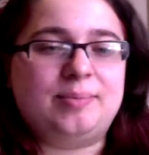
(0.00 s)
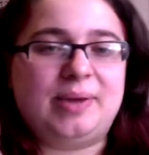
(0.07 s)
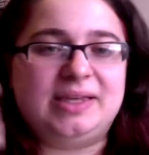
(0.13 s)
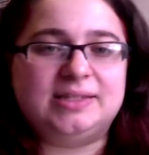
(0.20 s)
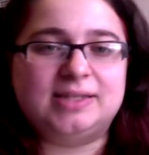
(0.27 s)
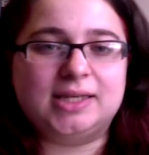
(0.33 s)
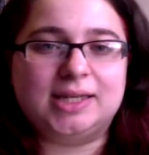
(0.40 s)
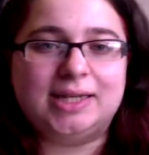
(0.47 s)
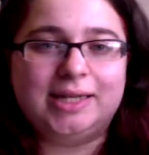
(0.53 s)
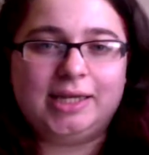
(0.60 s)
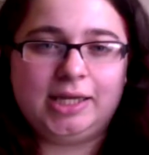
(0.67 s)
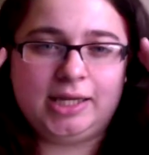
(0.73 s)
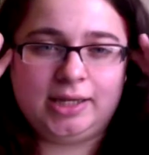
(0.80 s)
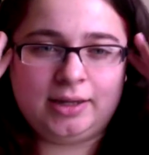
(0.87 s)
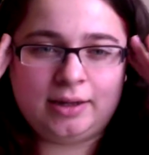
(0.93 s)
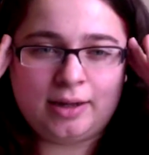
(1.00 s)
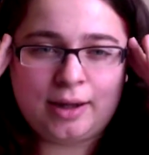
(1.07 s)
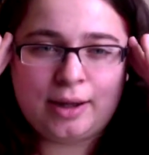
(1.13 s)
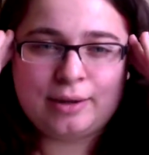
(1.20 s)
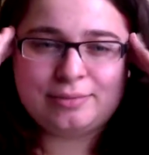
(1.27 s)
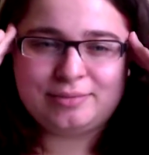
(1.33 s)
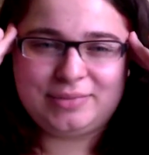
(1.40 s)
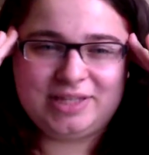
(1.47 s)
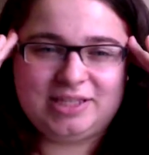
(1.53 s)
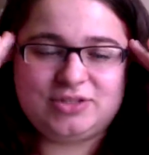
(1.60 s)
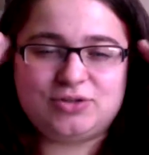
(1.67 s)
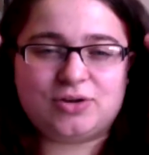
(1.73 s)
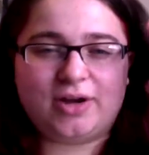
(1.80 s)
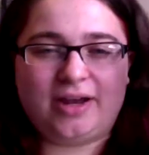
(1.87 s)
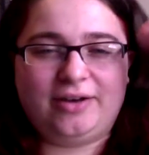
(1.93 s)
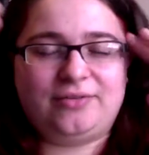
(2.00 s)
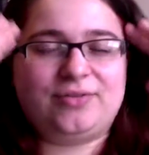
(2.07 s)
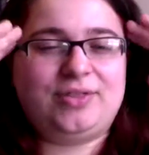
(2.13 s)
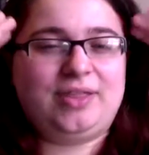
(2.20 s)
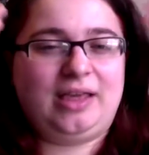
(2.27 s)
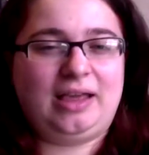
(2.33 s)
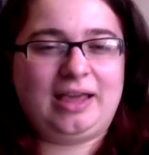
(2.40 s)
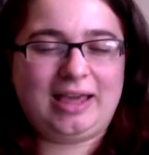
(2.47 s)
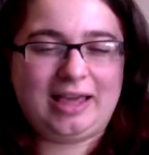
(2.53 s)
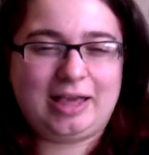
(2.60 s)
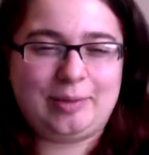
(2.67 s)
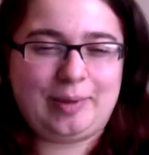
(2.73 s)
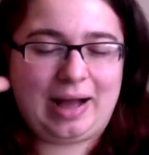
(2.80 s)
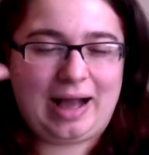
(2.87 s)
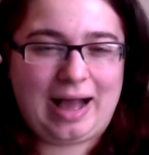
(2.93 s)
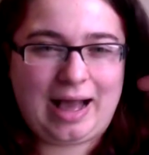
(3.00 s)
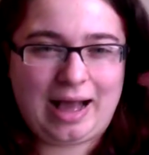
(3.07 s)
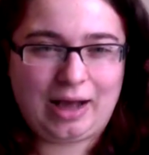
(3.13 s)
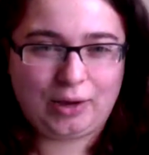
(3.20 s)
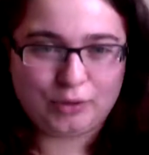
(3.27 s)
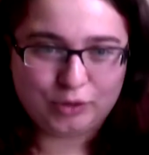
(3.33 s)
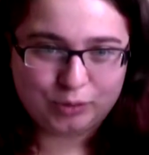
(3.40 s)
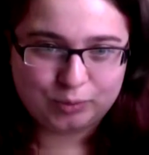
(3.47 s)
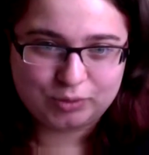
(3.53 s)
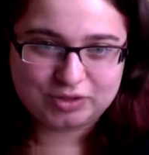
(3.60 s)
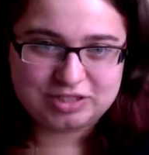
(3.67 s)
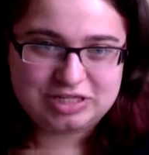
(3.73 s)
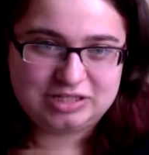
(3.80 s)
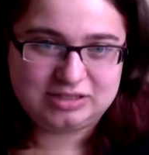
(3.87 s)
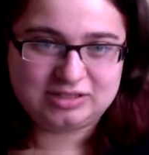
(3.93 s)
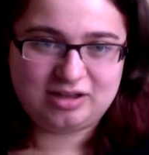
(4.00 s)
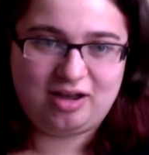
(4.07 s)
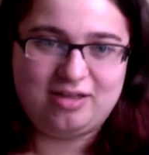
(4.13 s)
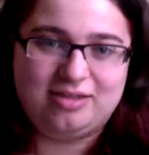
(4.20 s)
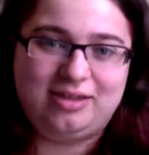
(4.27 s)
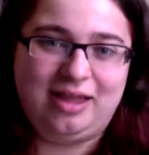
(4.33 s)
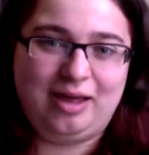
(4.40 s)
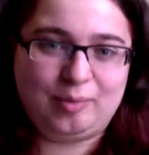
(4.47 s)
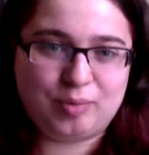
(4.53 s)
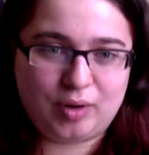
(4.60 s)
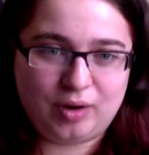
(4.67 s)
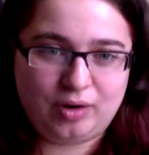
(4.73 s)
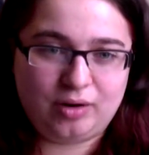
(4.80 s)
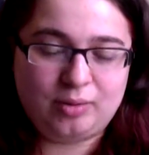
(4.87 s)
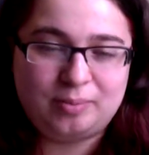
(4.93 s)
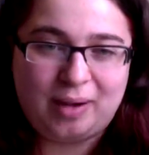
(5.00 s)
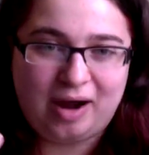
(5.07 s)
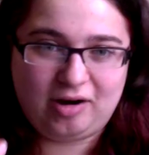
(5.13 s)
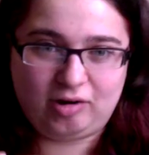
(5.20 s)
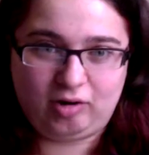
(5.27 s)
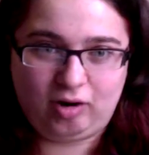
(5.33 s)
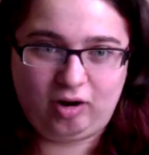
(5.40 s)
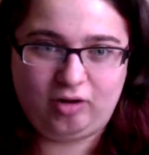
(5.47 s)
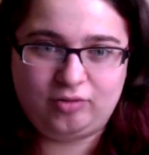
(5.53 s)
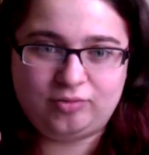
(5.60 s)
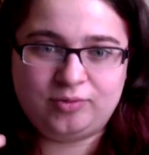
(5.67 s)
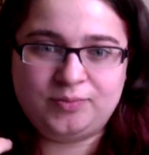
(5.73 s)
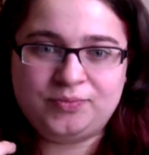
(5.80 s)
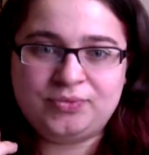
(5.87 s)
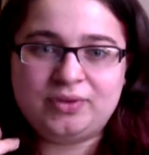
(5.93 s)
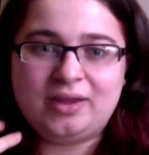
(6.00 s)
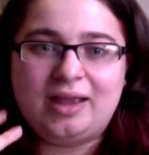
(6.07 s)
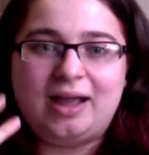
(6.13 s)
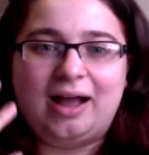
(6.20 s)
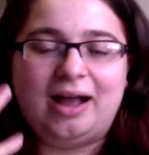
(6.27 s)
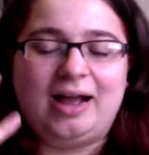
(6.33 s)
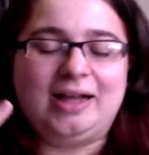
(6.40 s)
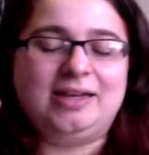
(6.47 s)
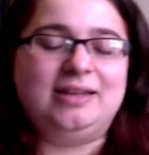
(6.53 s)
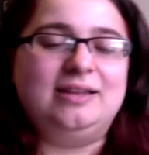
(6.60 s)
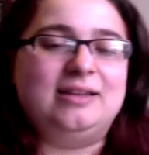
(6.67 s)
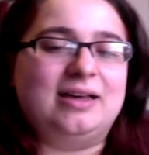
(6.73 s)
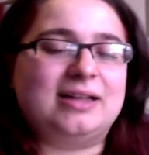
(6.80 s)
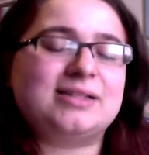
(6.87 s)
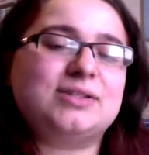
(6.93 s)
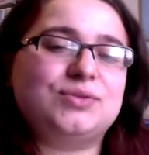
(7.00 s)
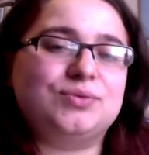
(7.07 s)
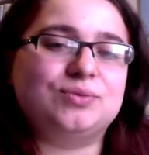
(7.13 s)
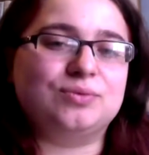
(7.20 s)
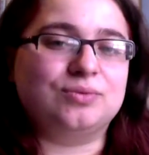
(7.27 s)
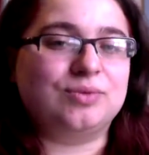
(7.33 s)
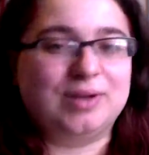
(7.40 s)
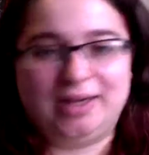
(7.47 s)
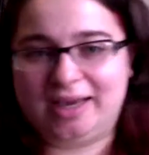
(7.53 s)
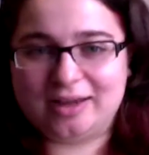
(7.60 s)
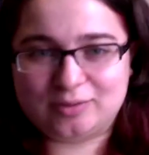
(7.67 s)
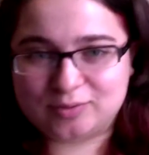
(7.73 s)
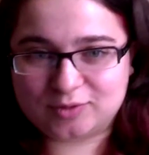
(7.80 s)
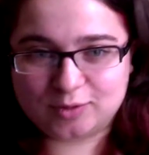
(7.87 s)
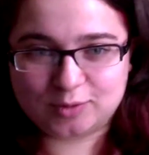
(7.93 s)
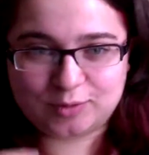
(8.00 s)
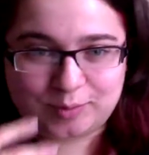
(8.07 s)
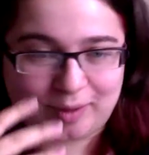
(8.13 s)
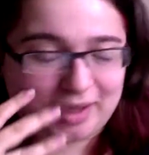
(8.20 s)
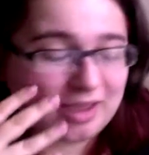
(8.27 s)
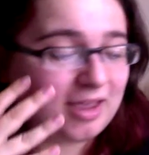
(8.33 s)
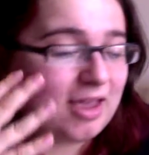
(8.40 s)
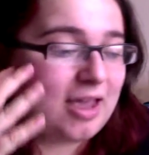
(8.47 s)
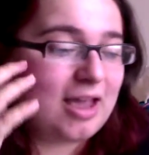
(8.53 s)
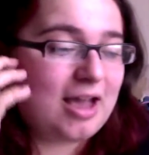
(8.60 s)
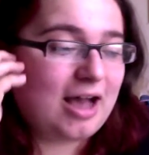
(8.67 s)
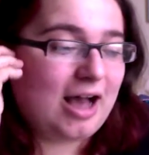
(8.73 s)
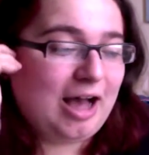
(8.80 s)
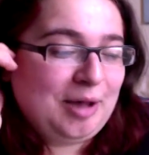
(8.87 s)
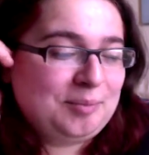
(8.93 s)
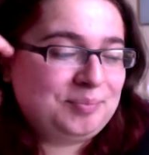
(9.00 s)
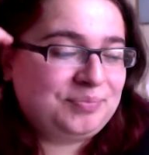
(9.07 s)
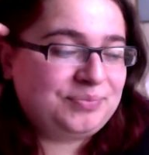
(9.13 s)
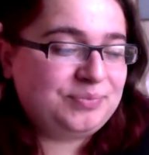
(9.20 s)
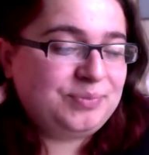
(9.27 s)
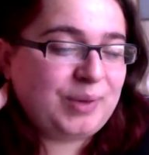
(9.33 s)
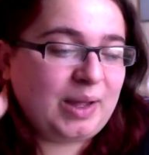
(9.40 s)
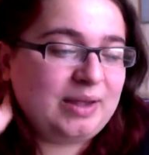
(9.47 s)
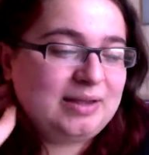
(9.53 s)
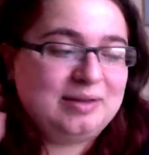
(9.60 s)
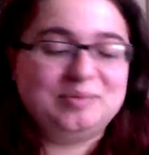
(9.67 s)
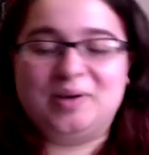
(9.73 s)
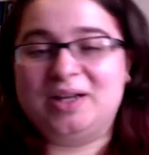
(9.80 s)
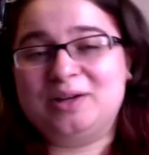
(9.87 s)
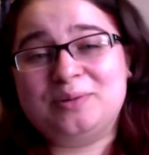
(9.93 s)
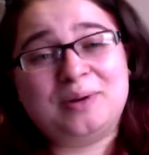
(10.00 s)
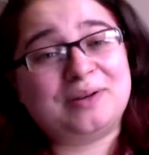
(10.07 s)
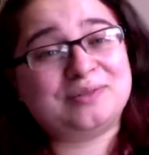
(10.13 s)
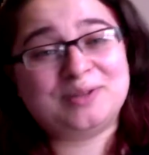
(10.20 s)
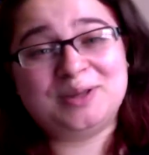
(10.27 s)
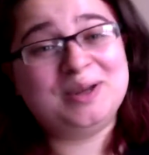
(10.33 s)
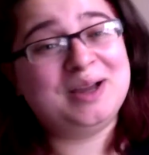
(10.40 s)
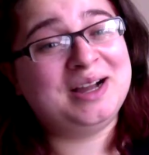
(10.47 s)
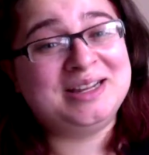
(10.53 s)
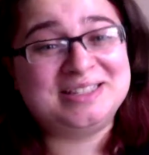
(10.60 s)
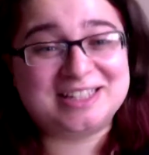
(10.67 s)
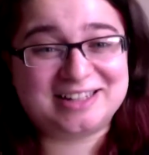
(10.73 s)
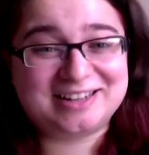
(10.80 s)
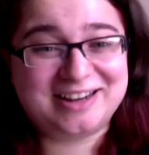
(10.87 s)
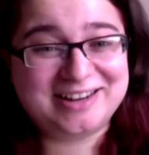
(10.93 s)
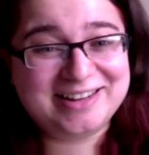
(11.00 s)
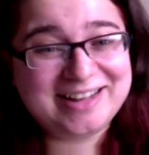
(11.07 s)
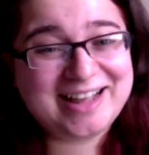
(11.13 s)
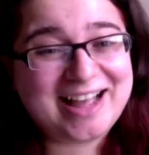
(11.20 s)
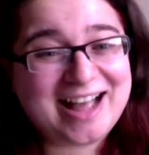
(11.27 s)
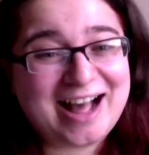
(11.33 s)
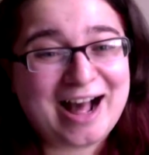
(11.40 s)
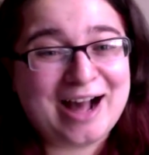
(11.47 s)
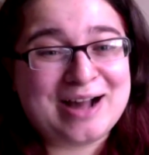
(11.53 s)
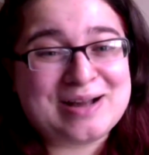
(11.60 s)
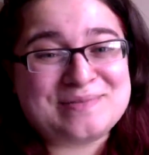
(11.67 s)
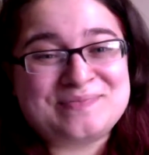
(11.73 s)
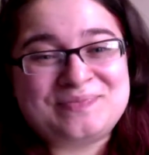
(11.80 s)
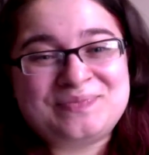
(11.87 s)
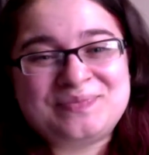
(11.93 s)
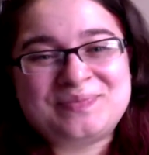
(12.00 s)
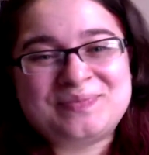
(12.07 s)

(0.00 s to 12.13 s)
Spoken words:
basically means you're kind of thinking about how you want to design that paragraph, and that's really helpful for me. But it might not work for you, I don't know.